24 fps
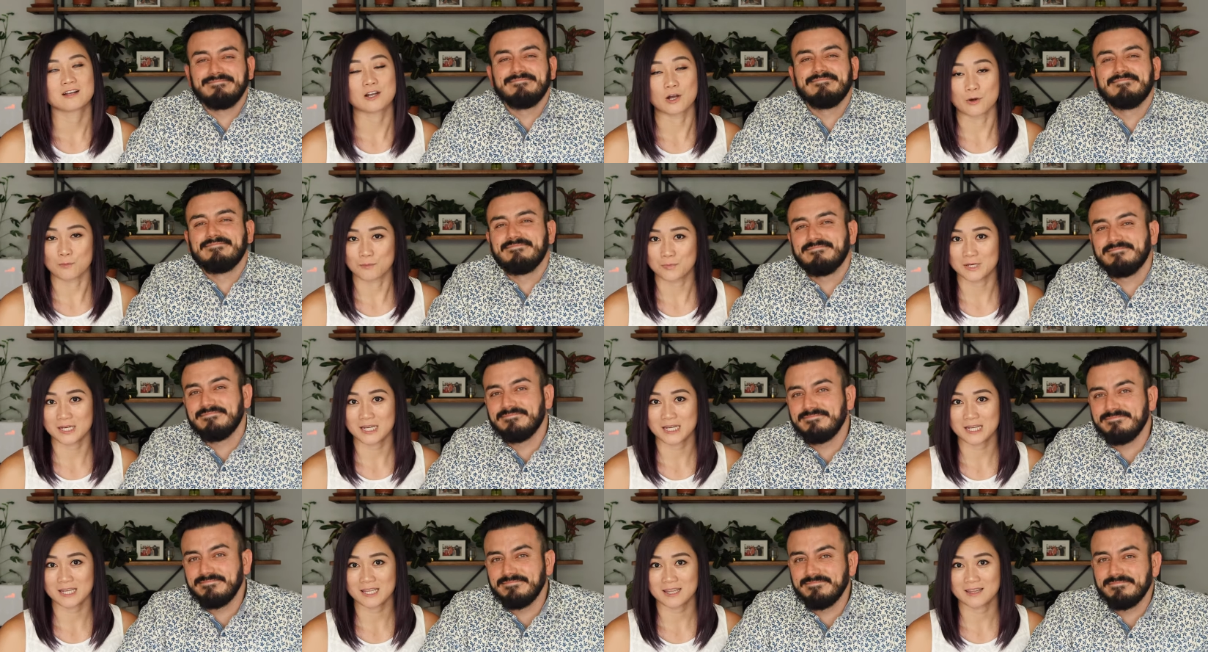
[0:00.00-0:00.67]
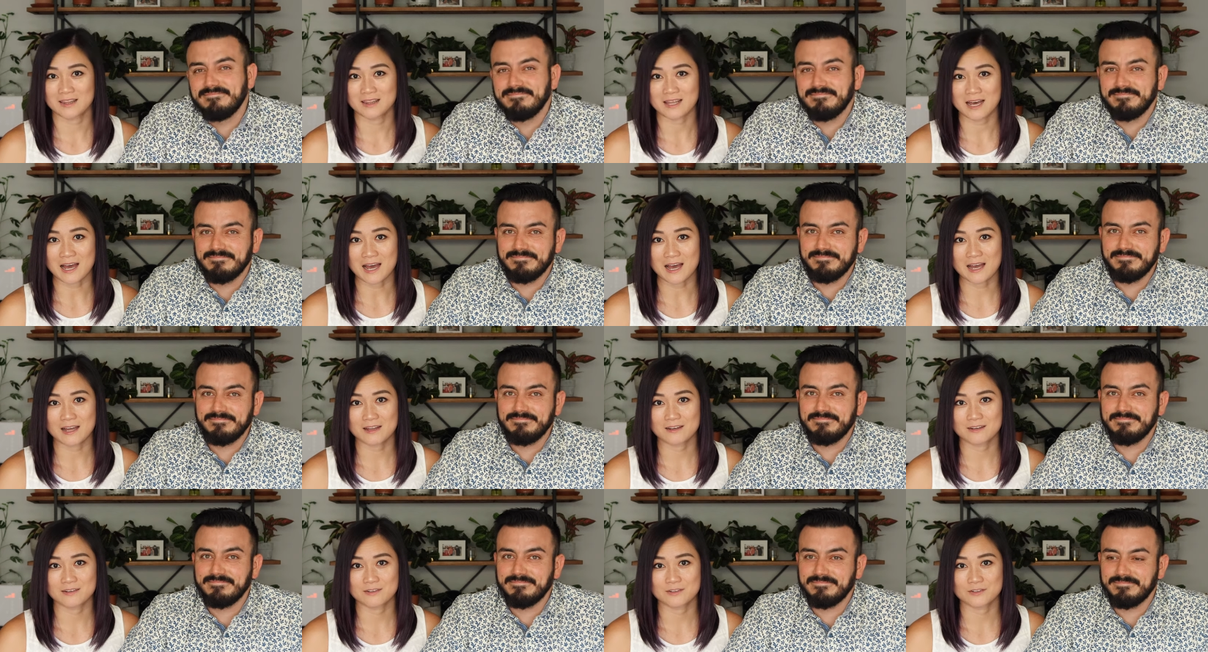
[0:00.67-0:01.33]
Speaker 1: company
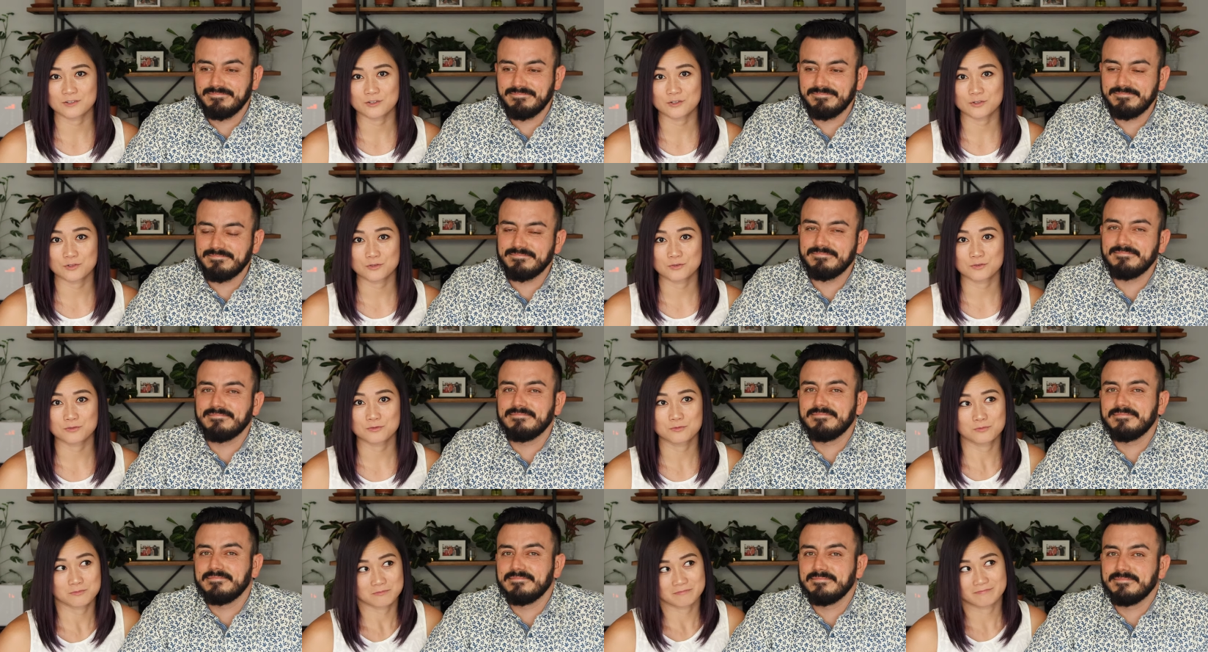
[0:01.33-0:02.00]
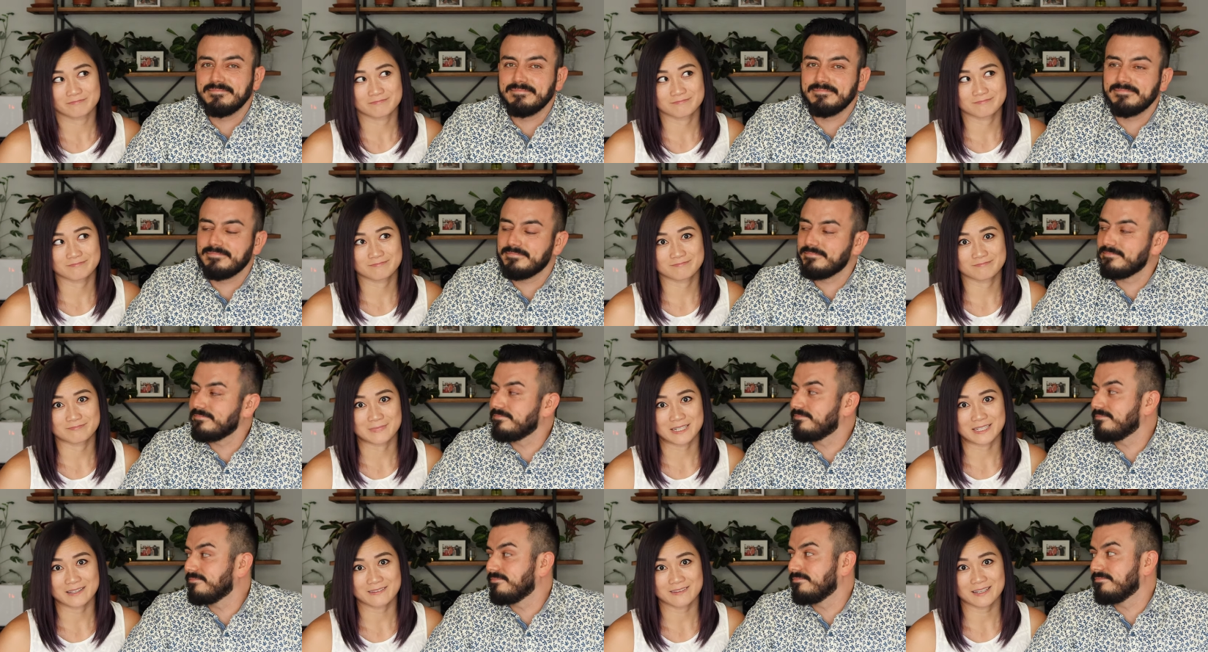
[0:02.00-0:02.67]
that you
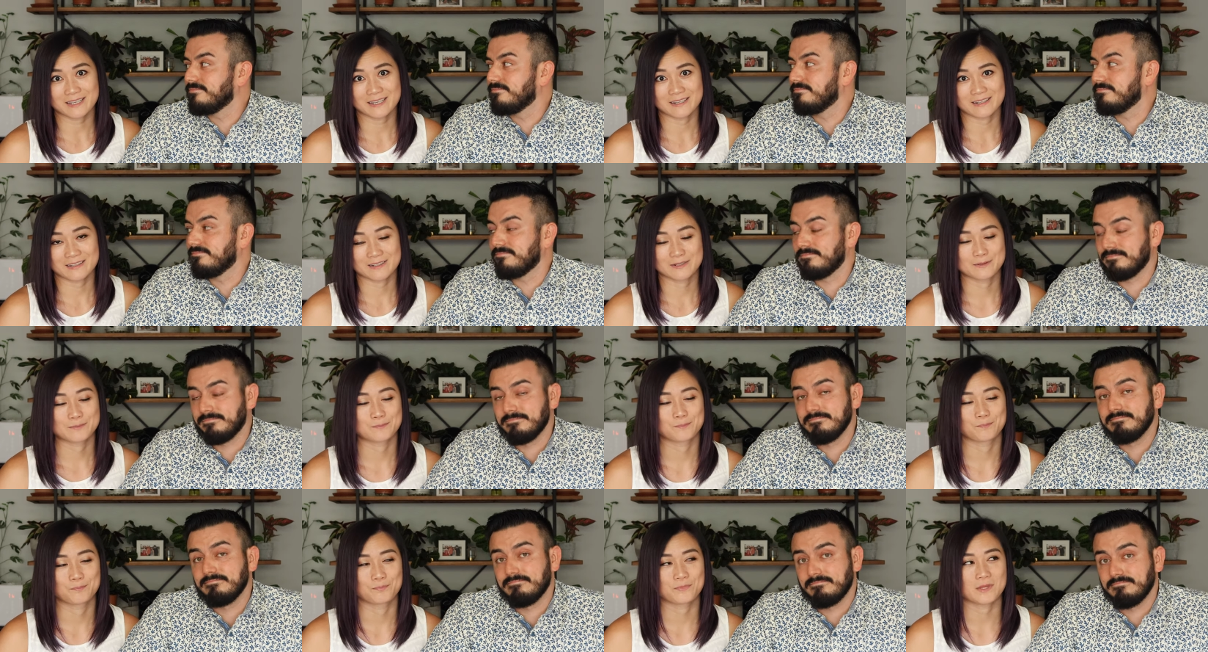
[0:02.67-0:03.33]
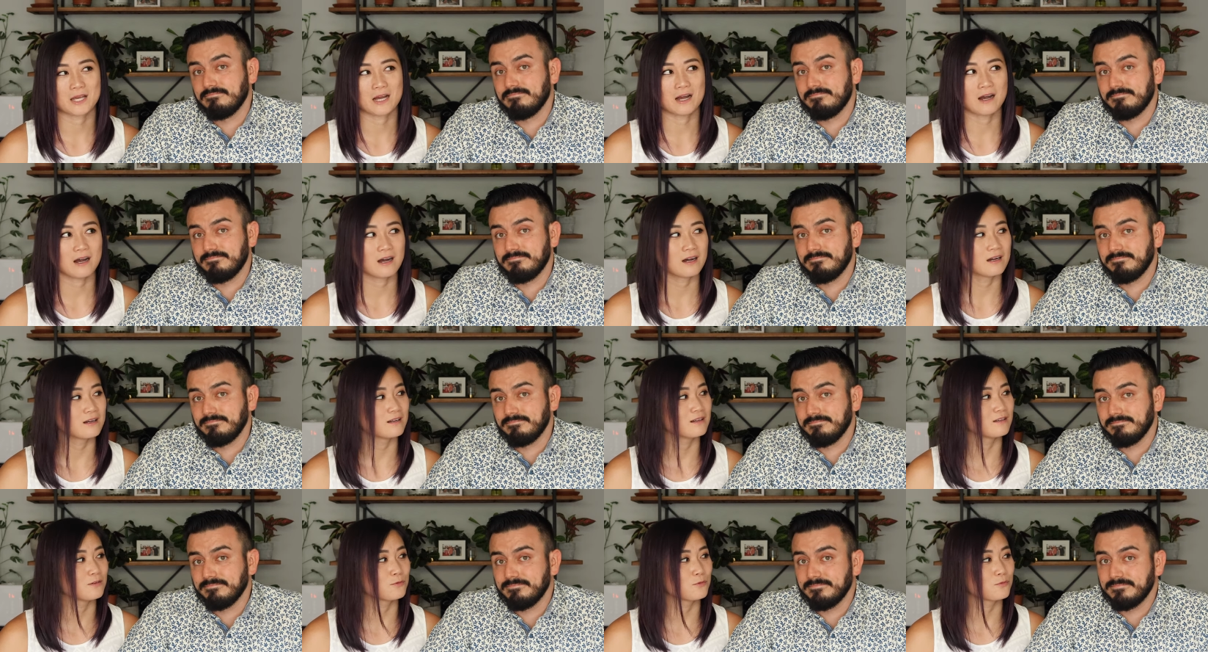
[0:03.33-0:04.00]
might like.
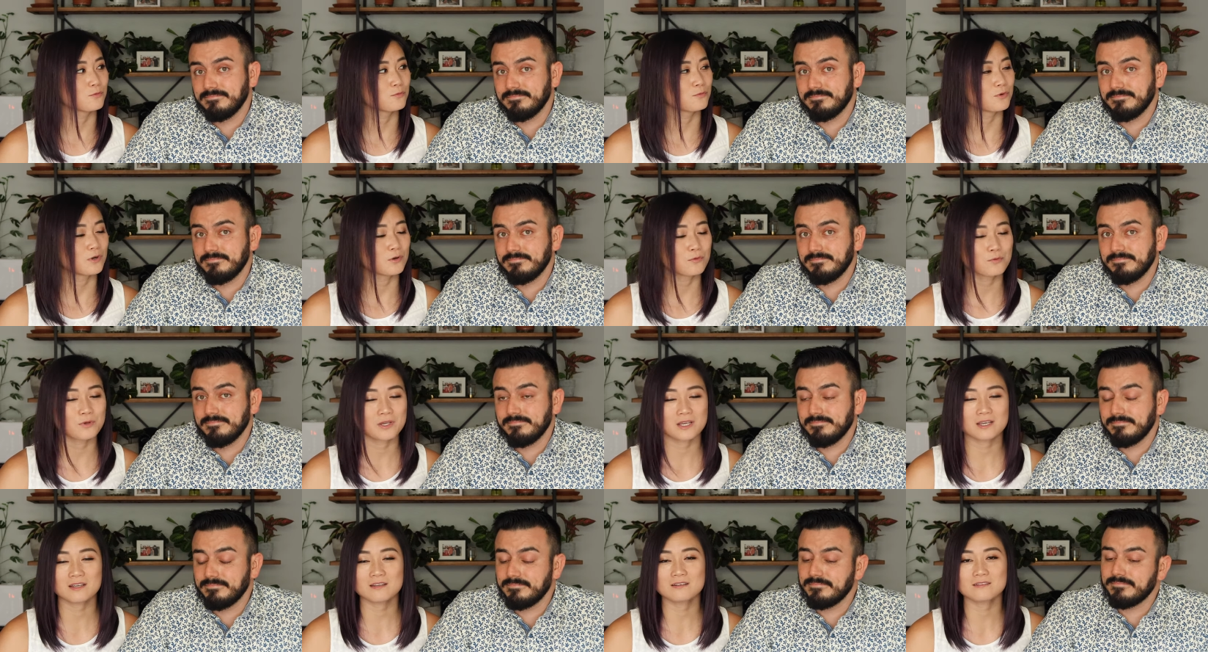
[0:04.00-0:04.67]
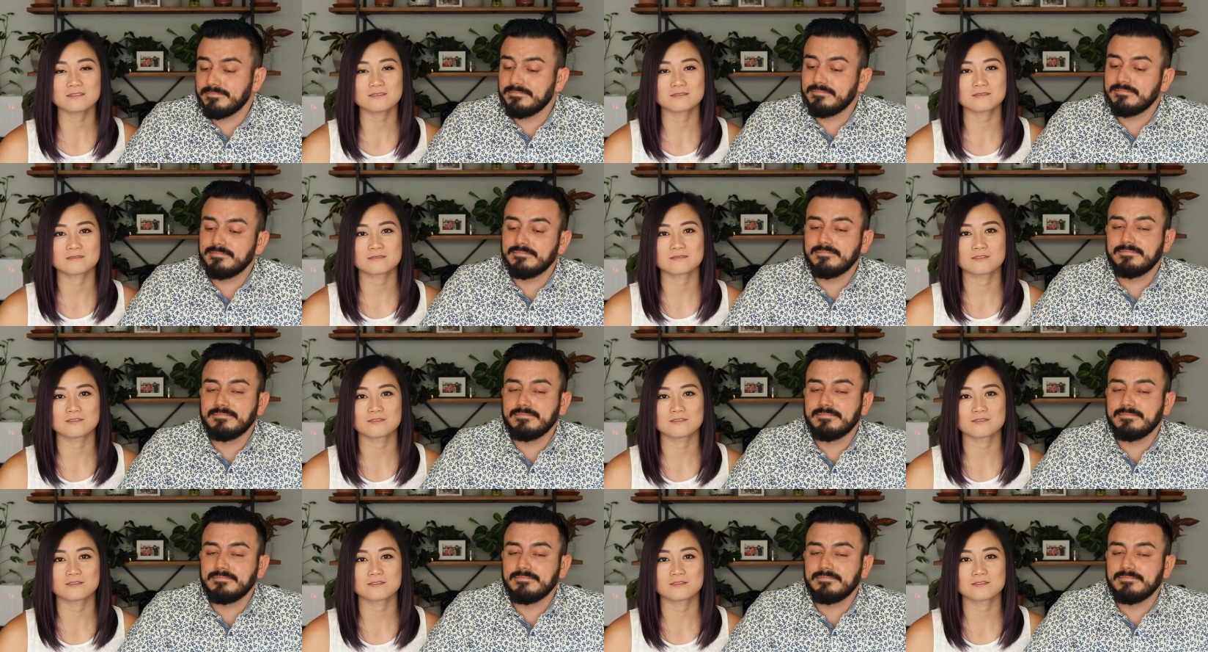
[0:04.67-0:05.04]
Uh, well, we